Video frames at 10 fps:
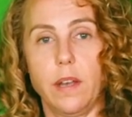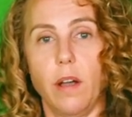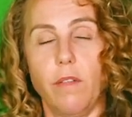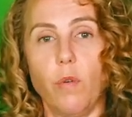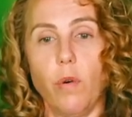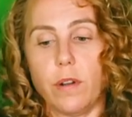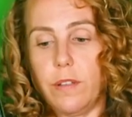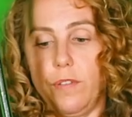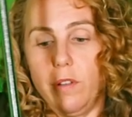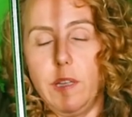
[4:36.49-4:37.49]
now of
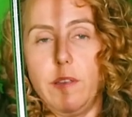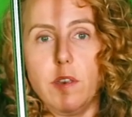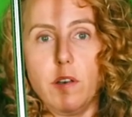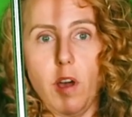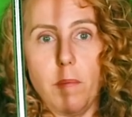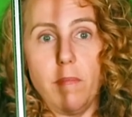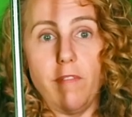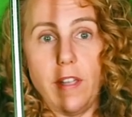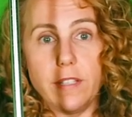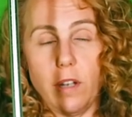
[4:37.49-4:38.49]
course if you lead the knob
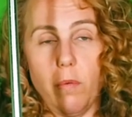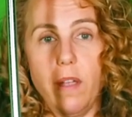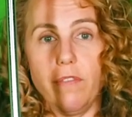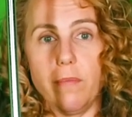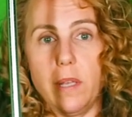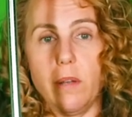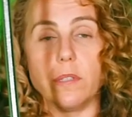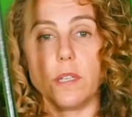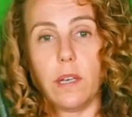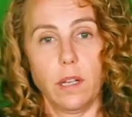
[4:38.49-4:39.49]
facing away from you,
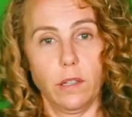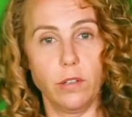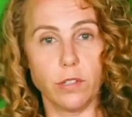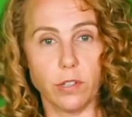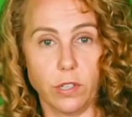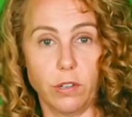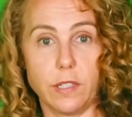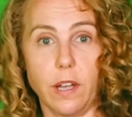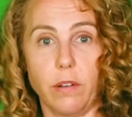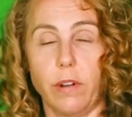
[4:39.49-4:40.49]
it's going to get looser as it
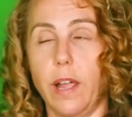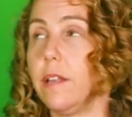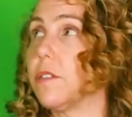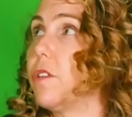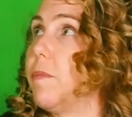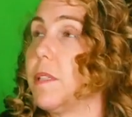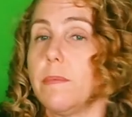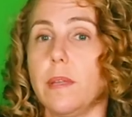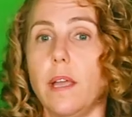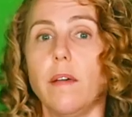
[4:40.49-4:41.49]
goes down, right? So you put
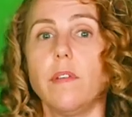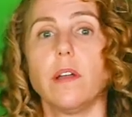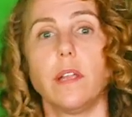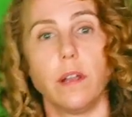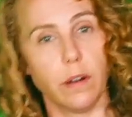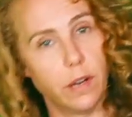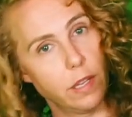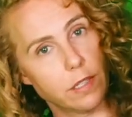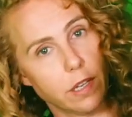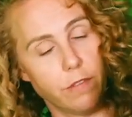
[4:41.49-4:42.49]
something heavy on here,
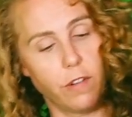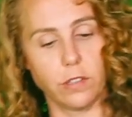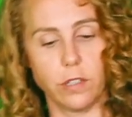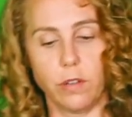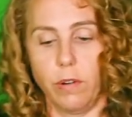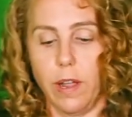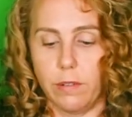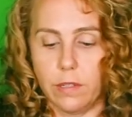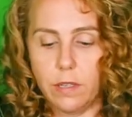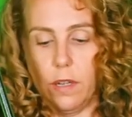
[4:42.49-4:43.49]
it's going to fall to the
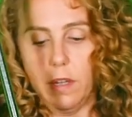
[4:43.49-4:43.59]
ground.